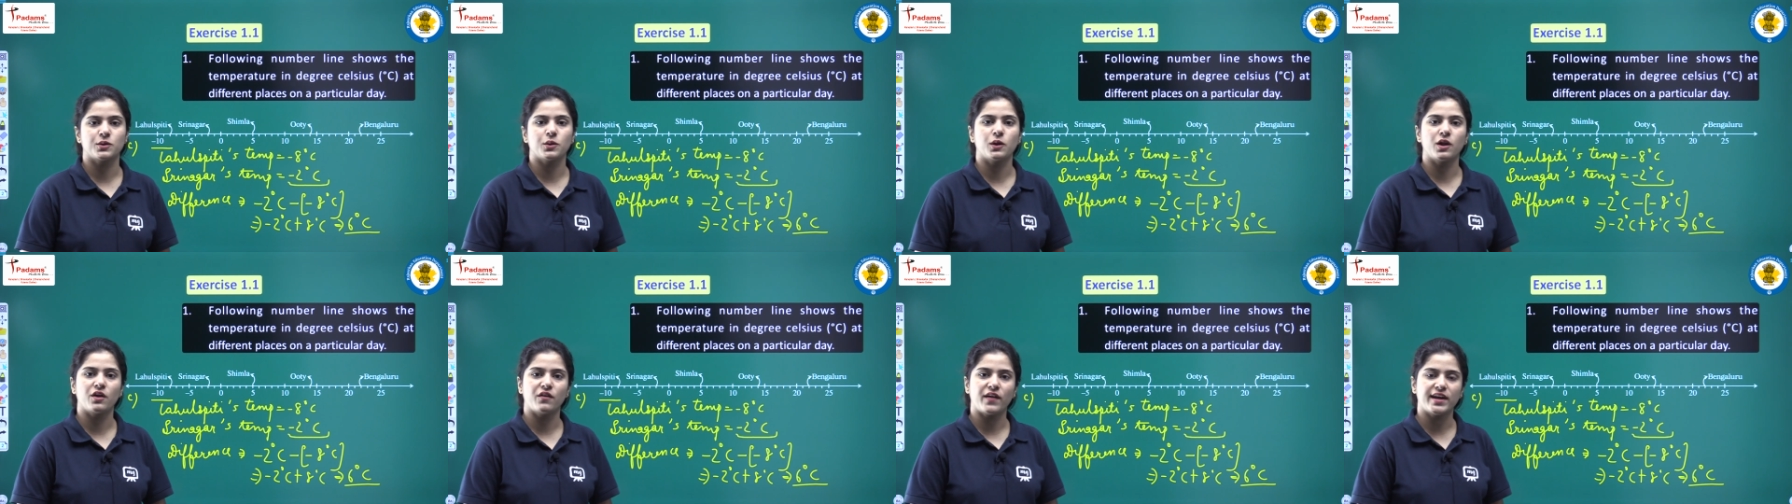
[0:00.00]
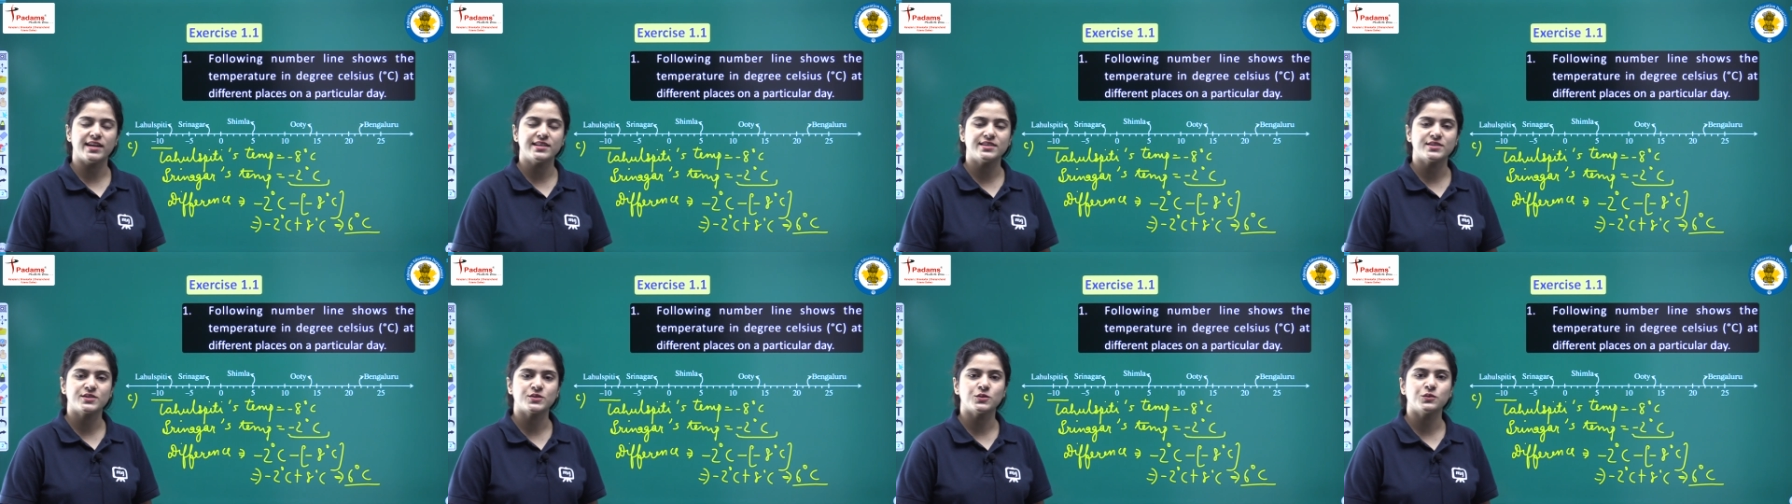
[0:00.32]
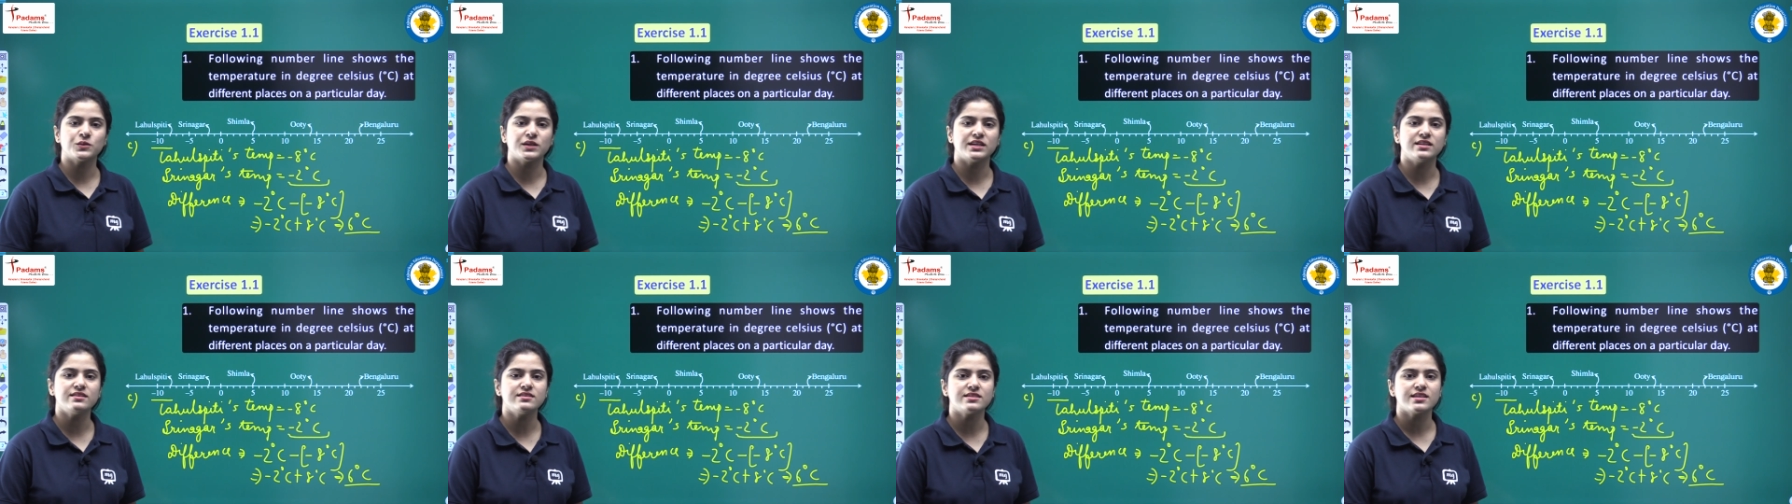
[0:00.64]
Alright
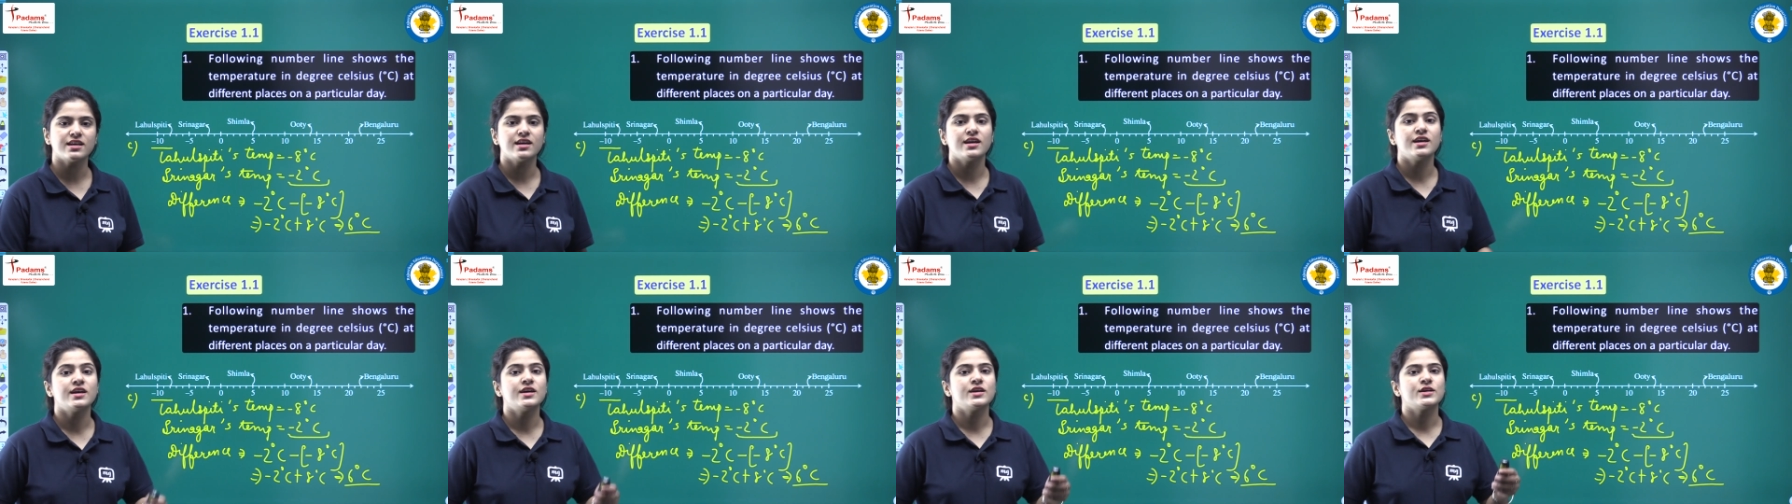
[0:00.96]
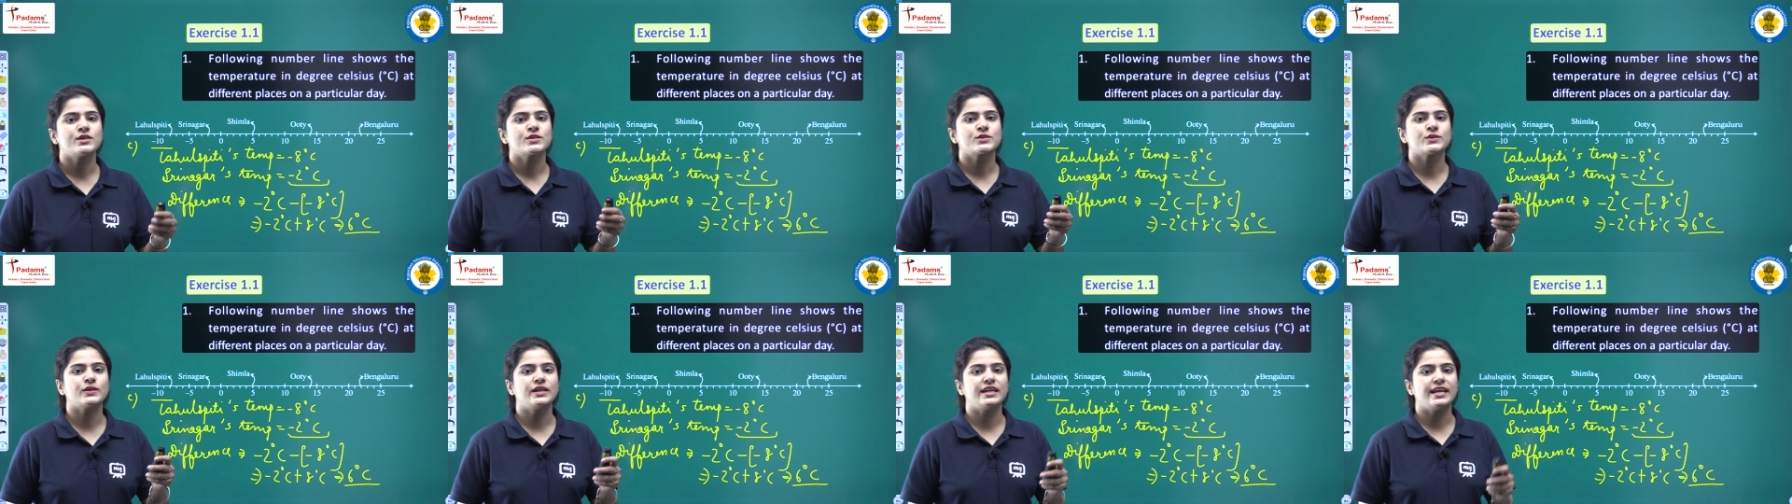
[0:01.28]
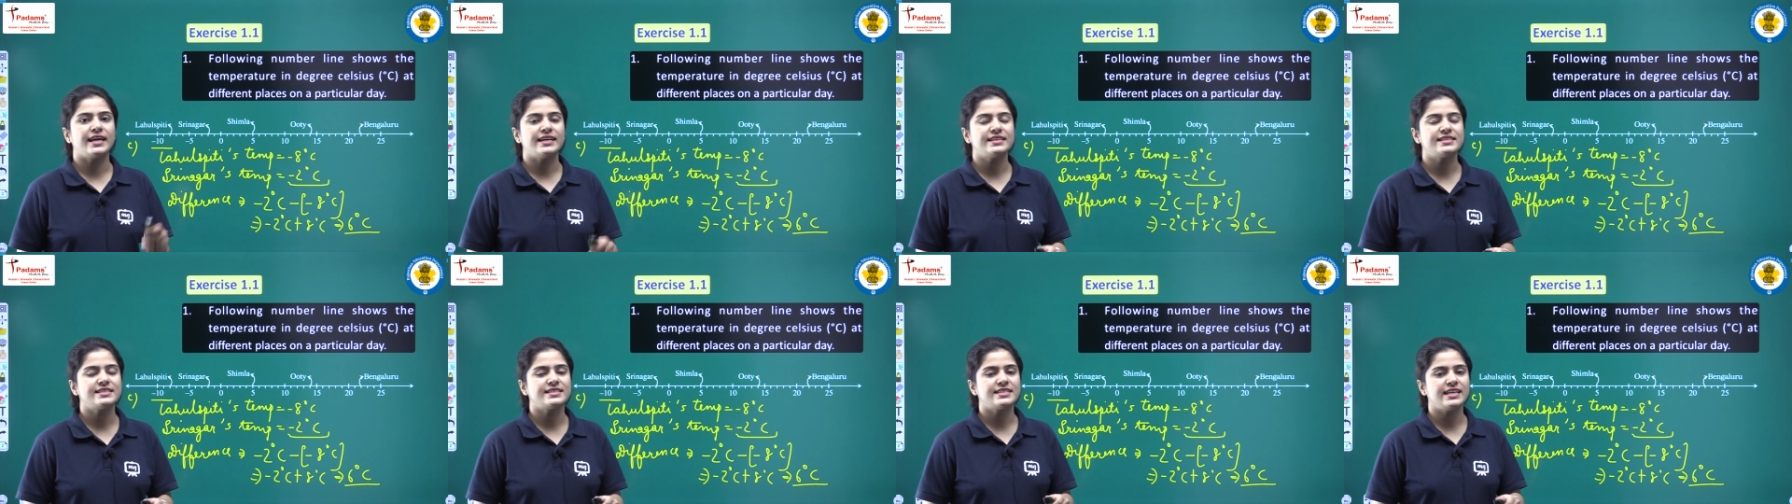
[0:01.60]
students, so
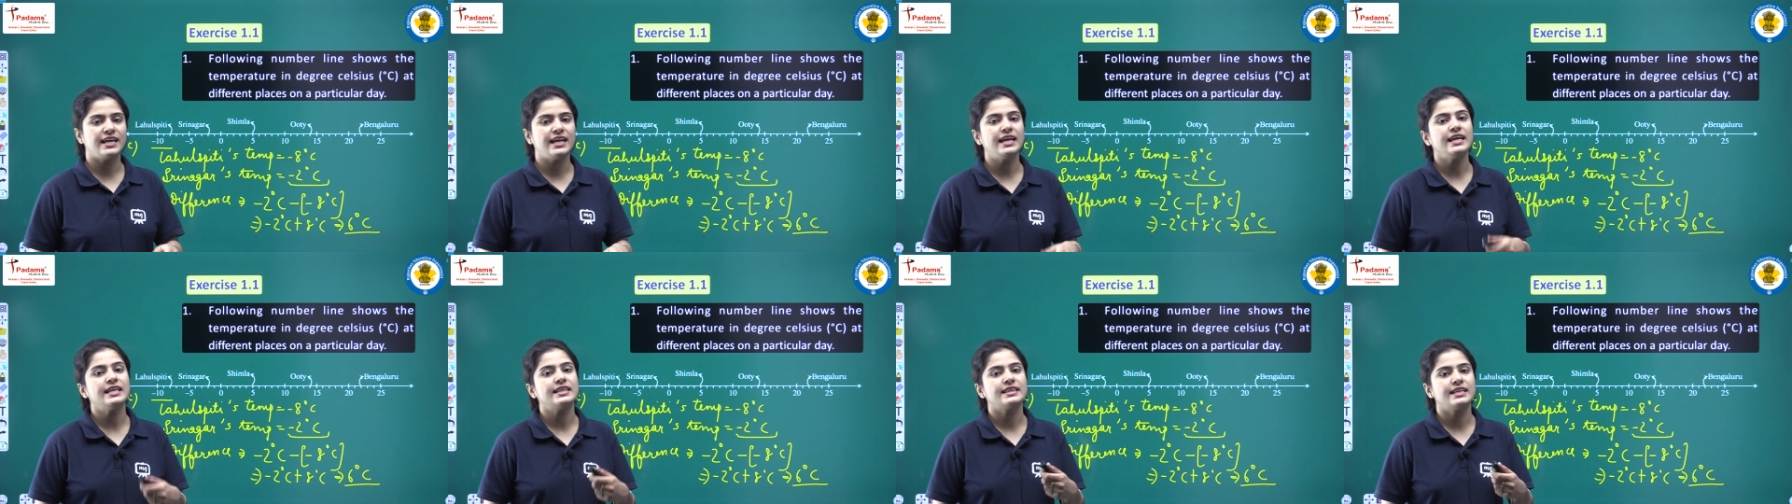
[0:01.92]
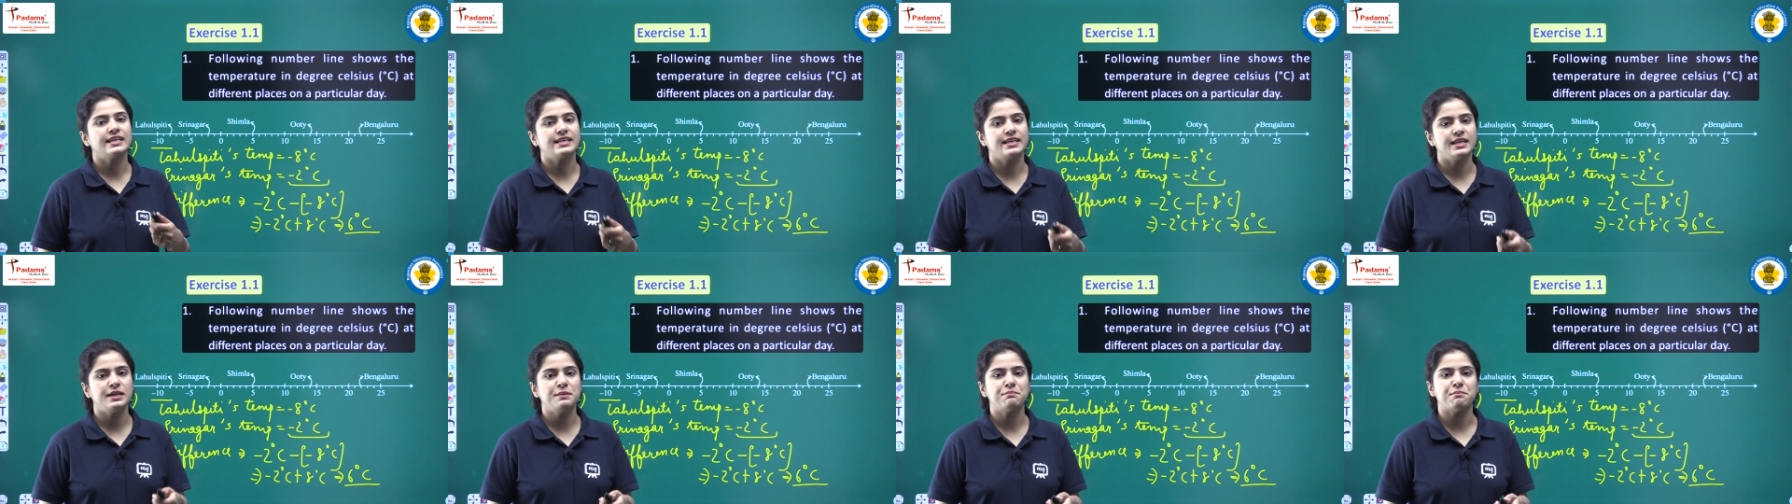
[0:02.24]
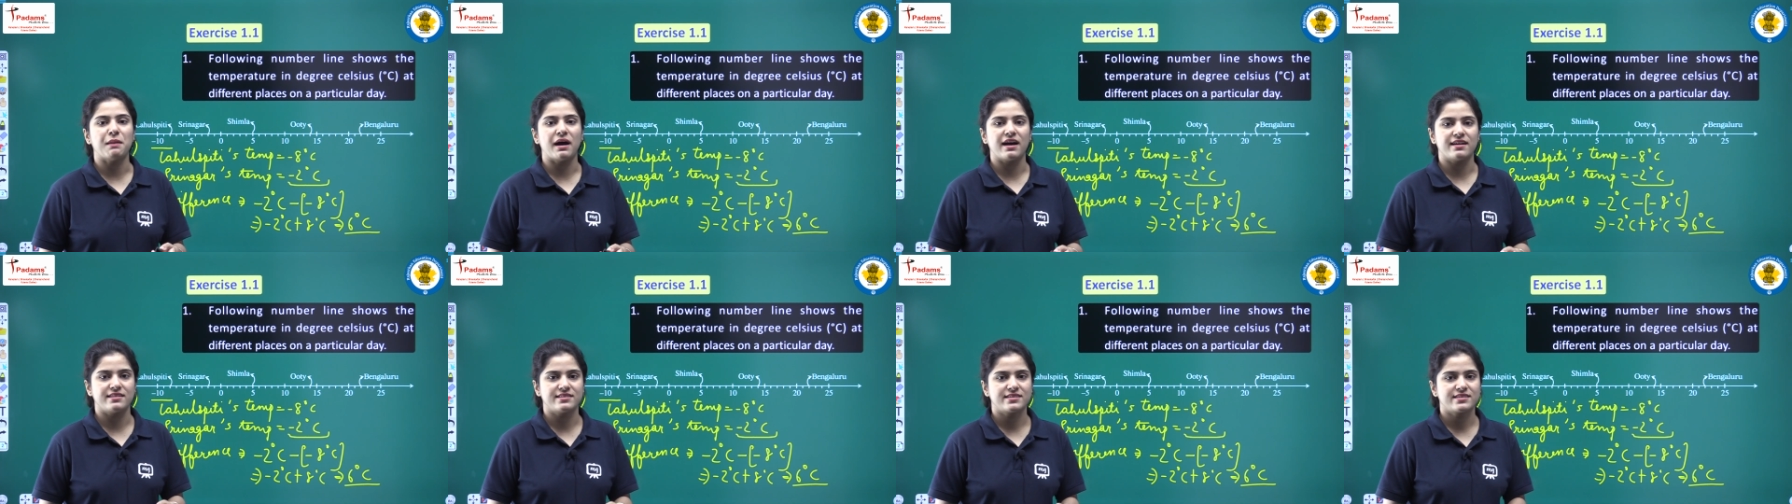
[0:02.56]
let's see the D
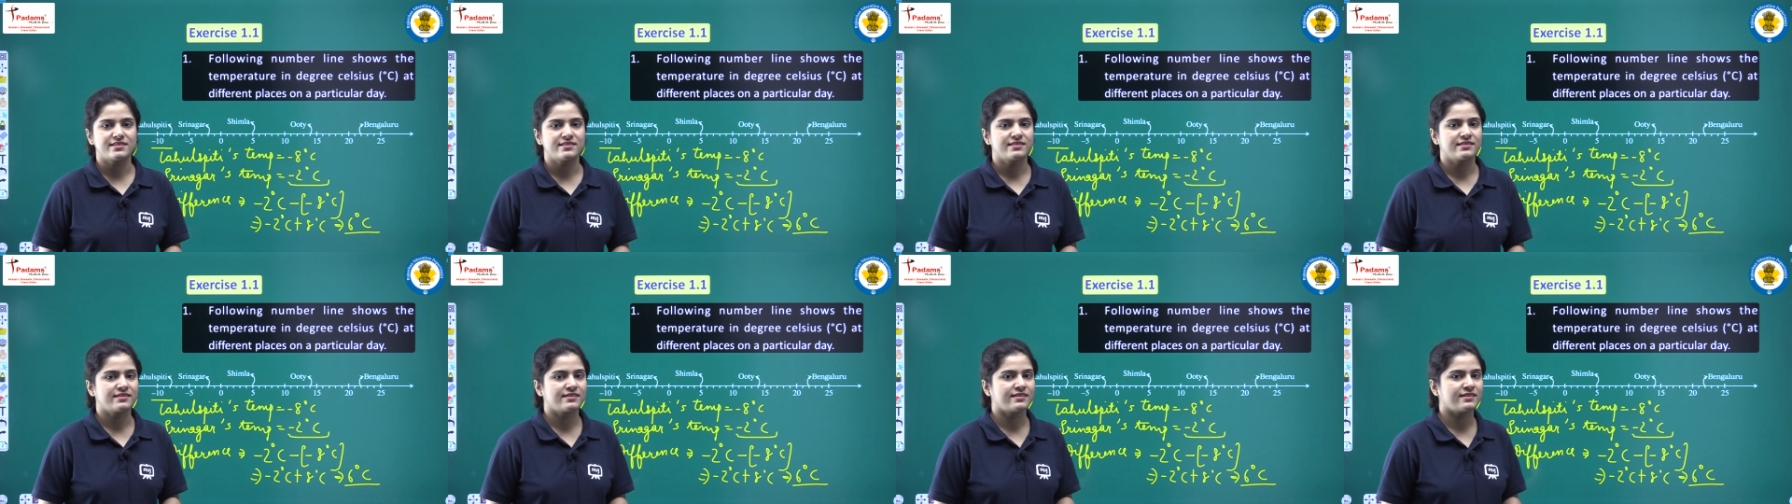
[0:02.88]
part.